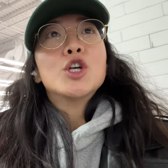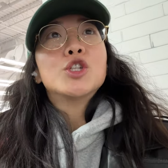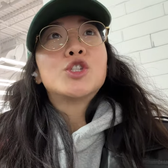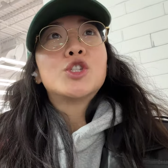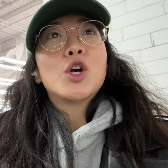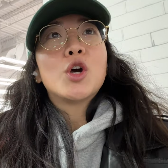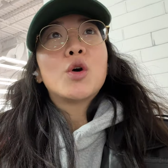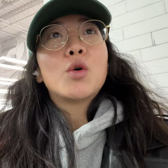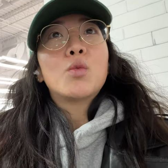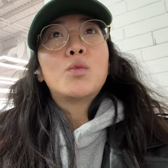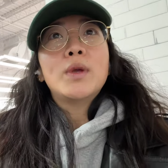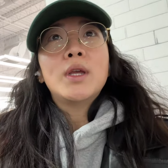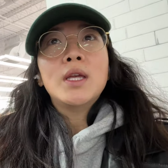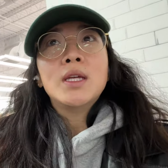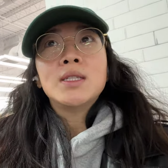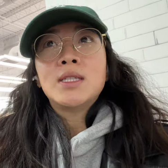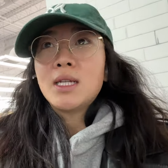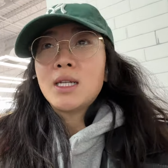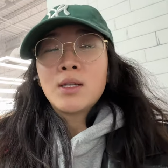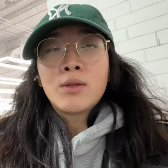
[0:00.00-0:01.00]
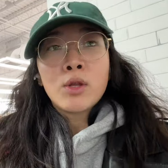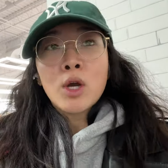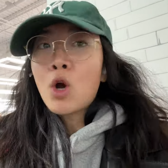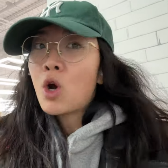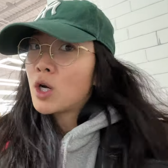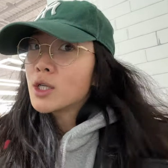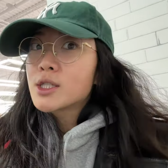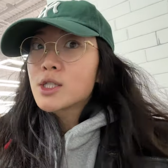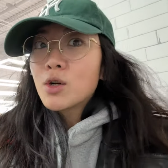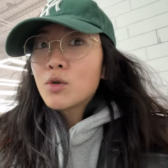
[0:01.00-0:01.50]
So we did the
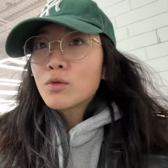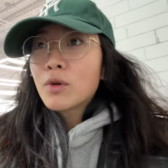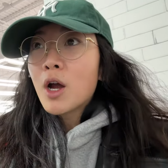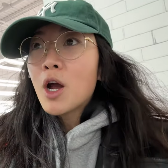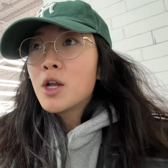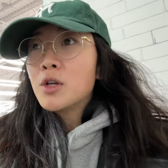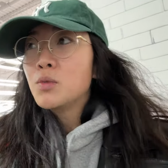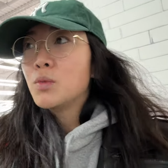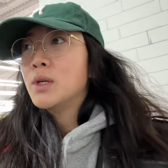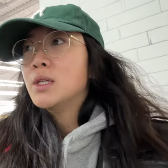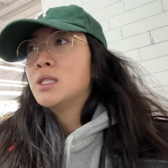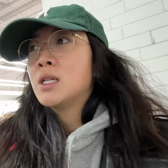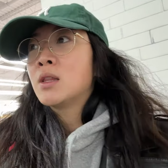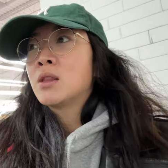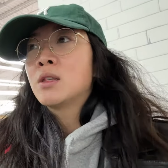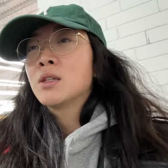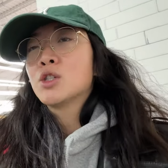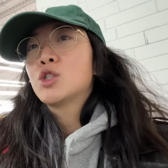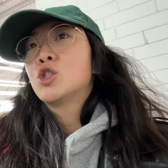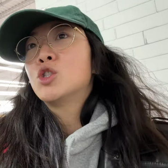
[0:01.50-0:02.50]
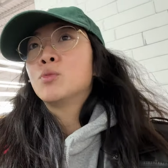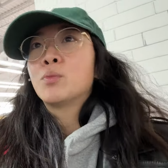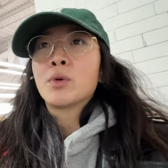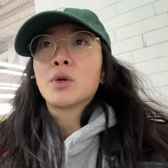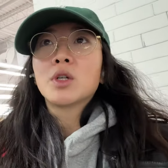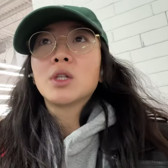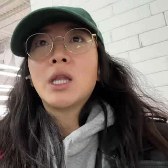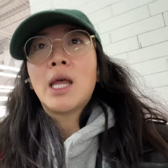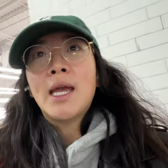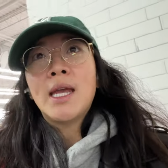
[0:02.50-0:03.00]
Costco run, we did the
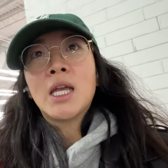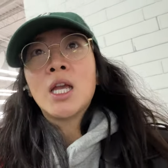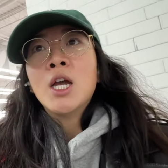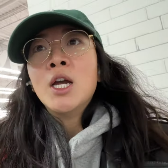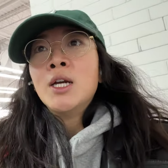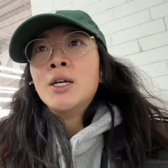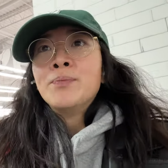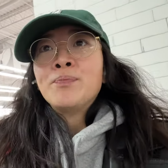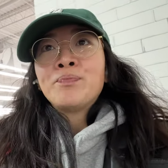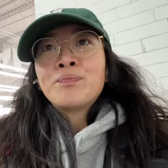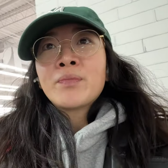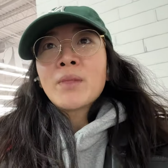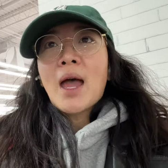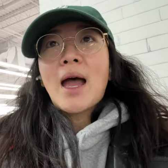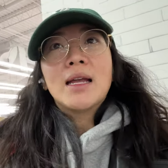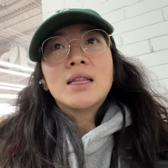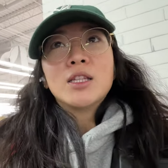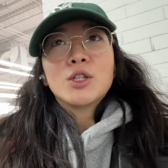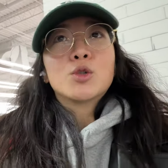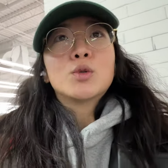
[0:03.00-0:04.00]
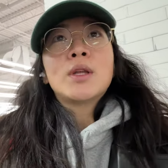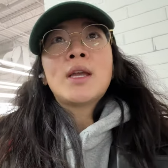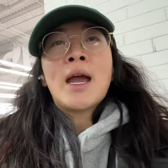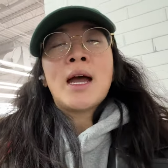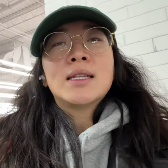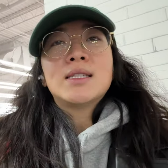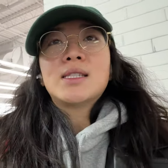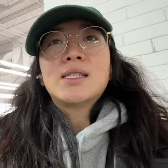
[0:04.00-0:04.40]
super, like, I literally had